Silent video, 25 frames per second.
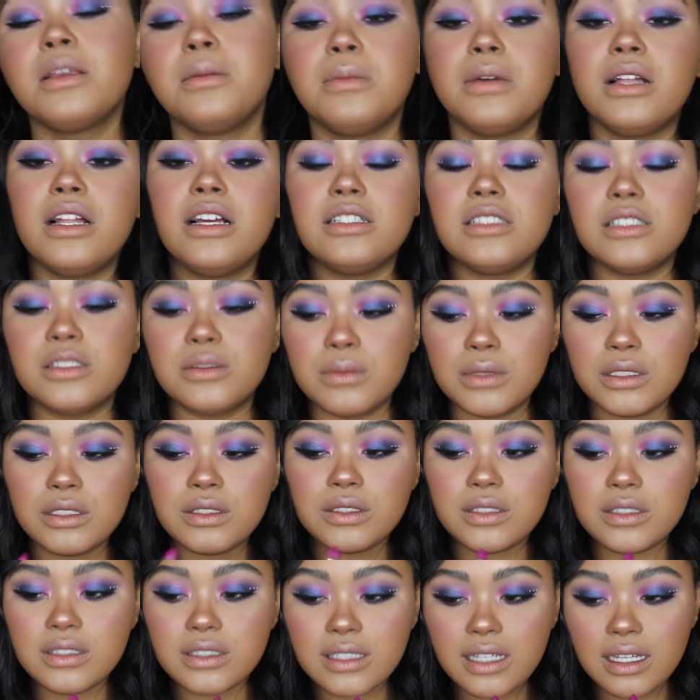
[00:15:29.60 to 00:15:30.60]
But I just
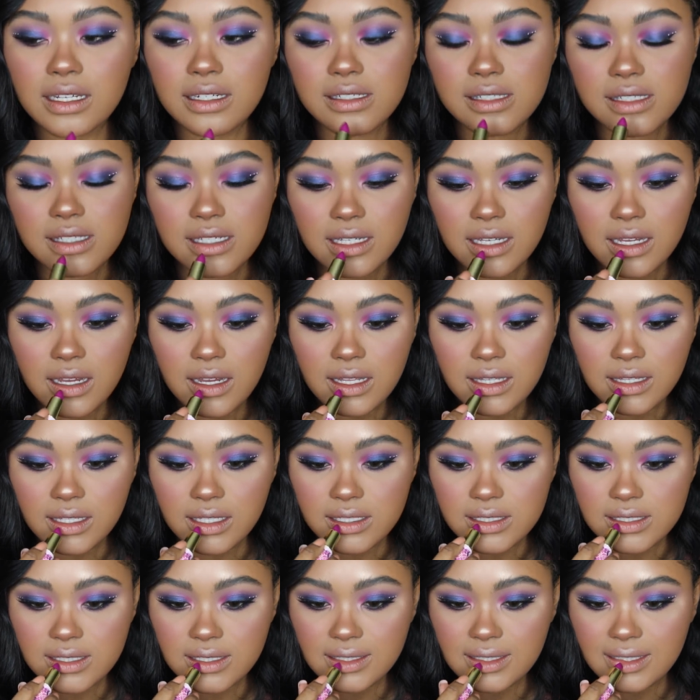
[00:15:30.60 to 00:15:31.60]
want you to kind of see how it
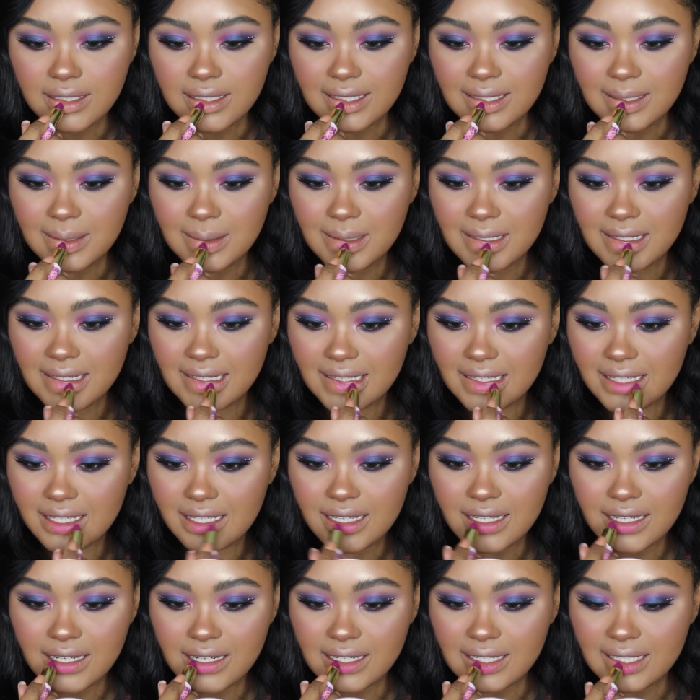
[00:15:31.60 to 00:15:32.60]
looks on the lips,
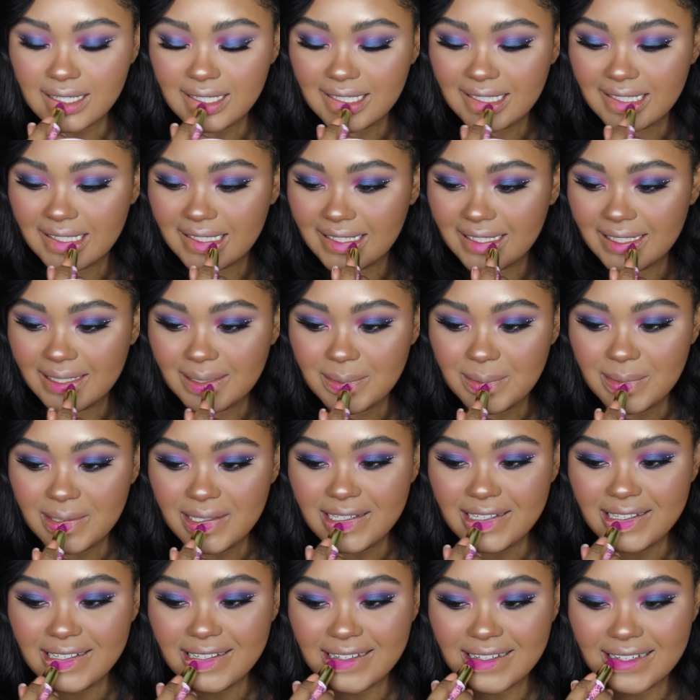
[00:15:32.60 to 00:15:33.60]
or at least on
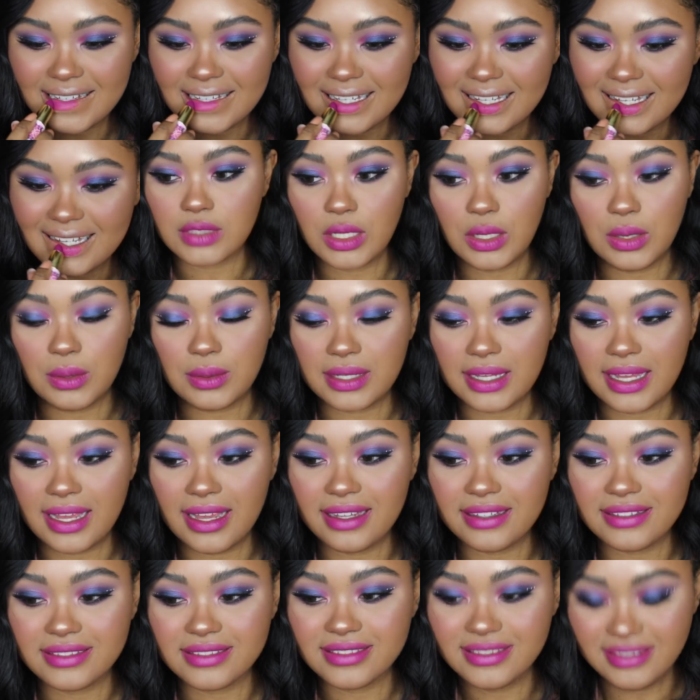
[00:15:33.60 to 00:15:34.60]
me.
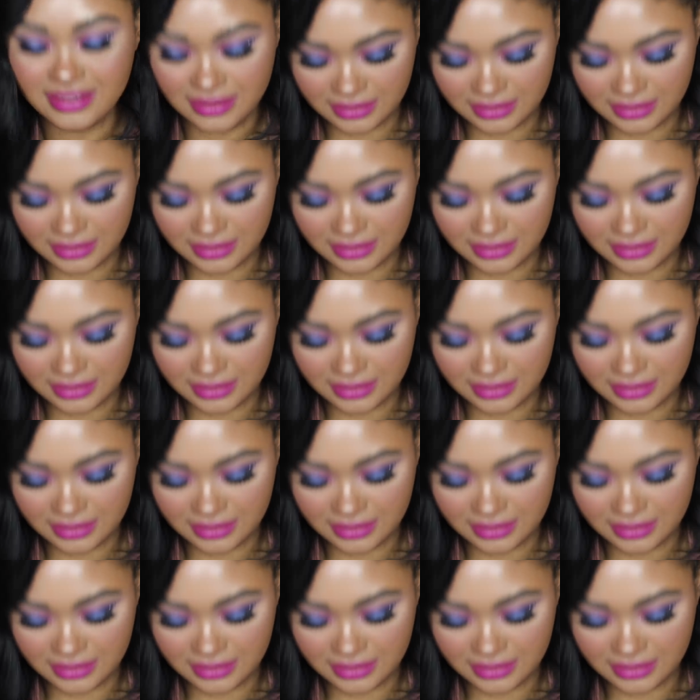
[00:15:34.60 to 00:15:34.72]
Okay.